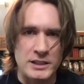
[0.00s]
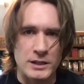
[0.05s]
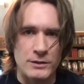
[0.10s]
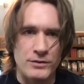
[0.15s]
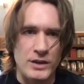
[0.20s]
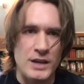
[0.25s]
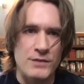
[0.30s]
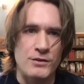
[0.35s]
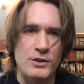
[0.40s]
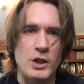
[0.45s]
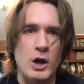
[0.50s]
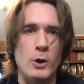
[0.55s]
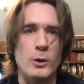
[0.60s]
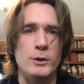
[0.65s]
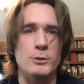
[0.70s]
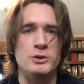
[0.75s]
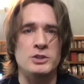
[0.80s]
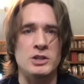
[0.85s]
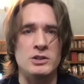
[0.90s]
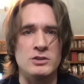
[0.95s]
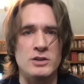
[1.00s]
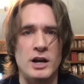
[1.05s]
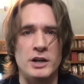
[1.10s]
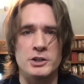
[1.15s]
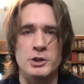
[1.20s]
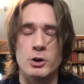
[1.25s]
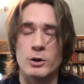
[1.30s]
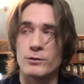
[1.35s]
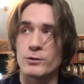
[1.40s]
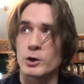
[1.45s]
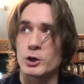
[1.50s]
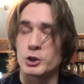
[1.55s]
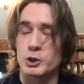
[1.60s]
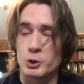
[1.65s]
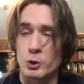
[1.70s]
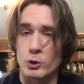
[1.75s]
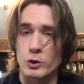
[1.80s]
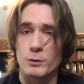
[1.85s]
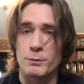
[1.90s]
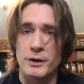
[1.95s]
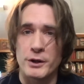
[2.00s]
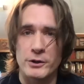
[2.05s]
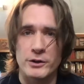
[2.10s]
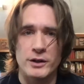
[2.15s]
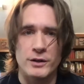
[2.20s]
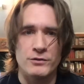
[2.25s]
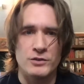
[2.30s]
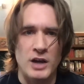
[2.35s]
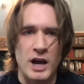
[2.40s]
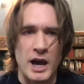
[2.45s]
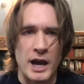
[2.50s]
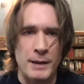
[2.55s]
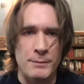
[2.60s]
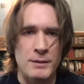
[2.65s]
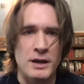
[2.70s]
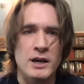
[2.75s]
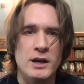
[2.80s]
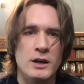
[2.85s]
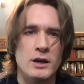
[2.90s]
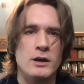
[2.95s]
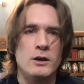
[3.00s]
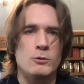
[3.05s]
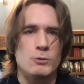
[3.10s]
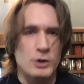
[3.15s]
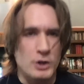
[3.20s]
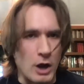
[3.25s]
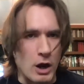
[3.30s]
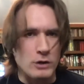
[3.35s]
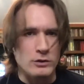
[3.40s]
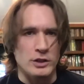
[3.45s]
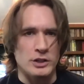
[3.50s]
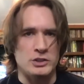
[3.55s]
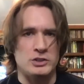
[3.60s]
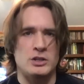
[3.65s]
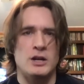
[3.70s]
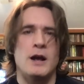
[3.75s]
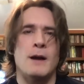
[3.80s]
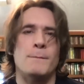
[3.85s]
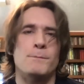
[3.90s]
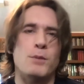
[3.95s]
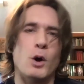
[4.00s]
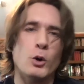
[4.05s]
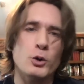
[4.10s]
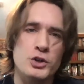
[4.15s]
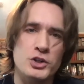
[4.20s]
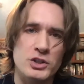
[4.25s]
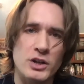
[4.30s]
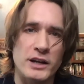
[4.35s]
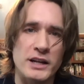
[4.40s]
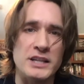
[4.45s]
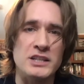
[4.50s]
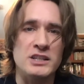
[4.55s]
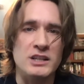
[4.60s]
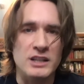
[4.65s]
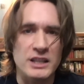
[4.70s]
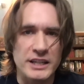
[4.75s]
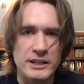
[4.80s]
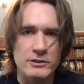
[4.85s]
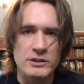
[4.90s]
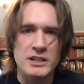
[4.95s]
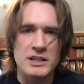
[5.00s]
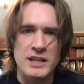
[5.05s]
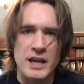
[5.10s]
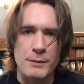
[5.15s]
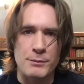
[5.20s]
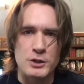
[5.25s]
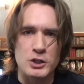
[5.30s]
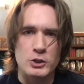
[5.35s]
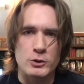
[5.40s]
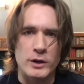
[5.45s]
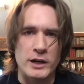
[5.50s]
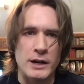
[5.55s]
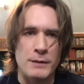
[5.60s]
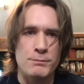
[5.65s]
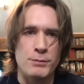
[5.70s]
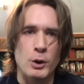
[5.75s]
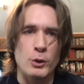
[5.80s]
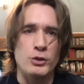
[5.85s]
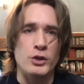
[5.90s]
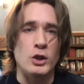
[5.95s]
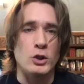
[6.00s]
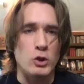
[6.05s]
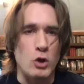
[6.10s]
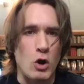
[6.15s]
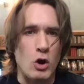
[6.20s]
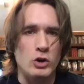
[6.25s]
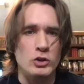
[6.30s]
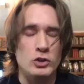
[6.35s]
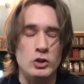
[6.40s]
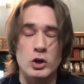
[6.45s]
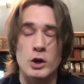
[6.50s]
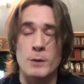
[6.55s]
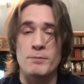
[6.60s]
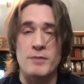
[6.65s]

even though it was conducted over a shorter period of time. Regardless, both studies clearly demonstrated both the long-term